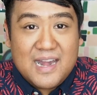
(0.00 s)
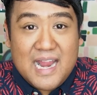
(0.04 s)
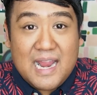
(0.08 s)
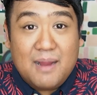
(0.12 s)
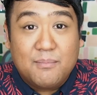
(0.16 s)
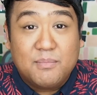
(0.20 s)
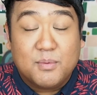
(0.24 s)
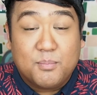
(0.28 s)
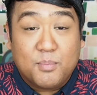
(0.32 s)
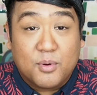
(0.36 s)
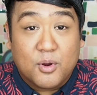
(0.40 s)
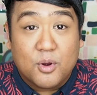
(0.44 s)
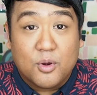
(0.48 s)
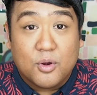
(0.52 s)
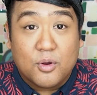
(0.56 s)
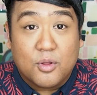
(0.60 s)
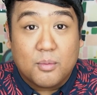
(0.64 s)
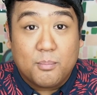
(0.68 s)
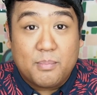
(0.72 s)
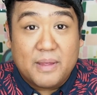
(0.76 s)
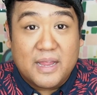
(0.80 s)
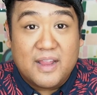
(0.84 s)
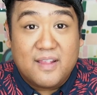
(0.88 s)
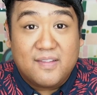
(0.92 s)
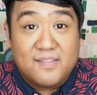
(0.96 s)
Named
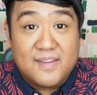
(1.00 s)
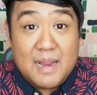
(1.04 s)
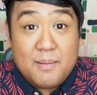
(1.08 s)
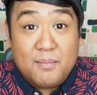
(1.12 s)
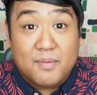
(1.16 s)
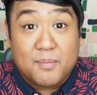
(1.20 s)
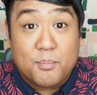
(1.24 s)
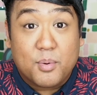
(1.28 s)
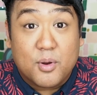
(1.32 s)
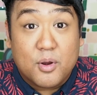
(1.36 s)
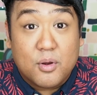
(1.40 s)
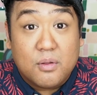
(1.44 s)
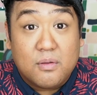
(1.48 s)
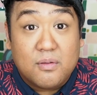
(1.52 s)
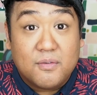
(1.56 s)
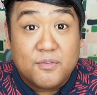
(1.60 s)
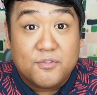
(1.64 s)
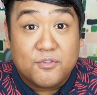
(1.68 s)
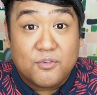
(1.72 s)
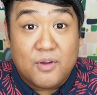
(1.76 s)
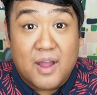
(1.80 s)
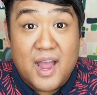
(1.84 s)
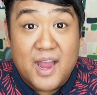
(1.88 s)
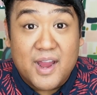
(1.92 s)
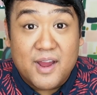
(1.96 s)
Pearl, but his name is Pearl
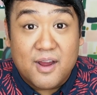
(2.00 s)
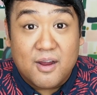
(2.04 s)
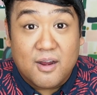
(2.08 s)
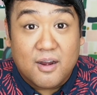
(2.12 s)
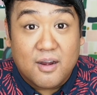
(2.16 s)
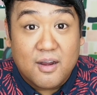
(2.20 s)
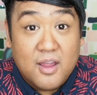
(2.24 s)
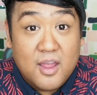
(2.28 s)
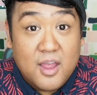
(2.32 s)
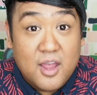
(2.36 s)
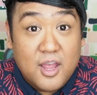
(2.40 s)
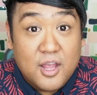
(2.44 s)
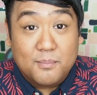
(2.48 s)
Fryer.